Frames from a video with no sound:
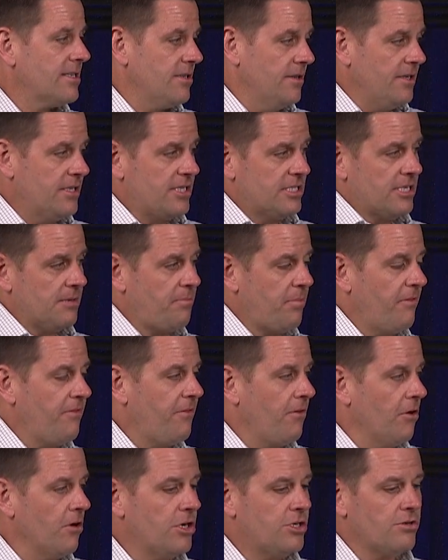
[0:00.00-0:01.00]
So this is a
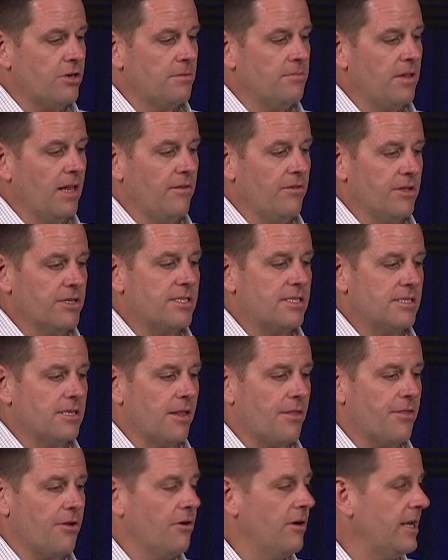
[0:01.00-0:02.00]
preferred trim level. This is a
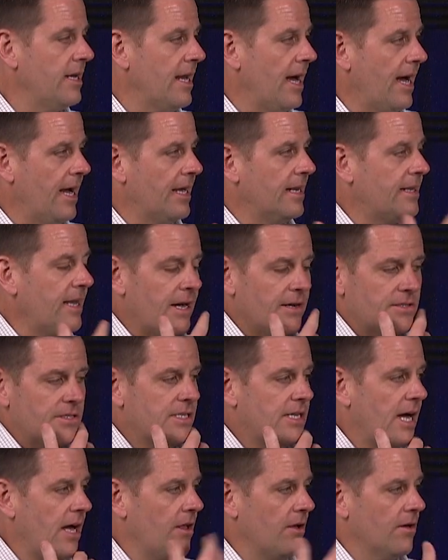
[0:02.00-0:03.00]

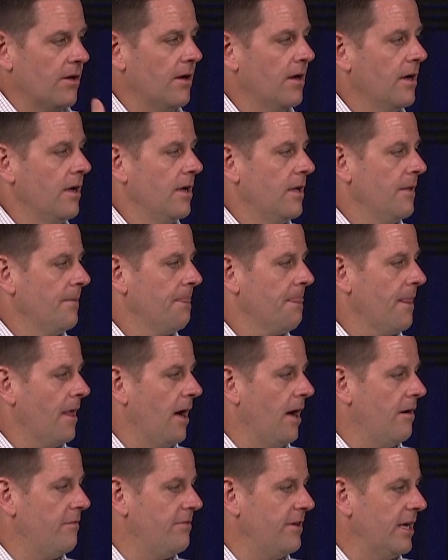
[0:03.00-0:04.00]
$39,000
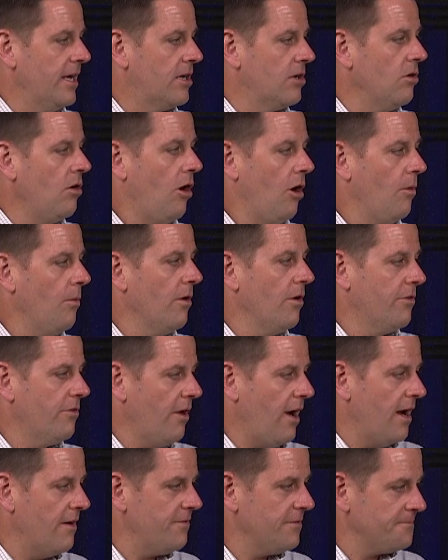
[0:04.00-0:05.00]
vehicle, all-wheel
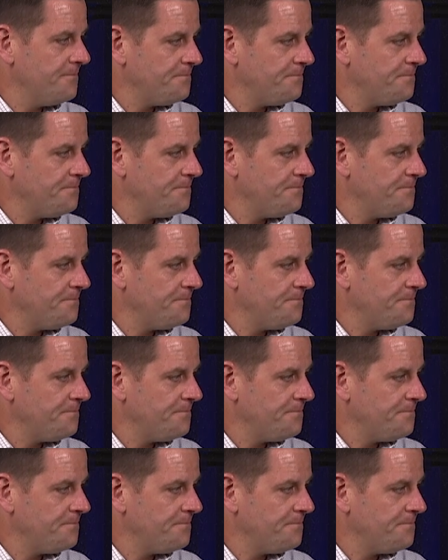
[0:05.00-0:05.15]
drive.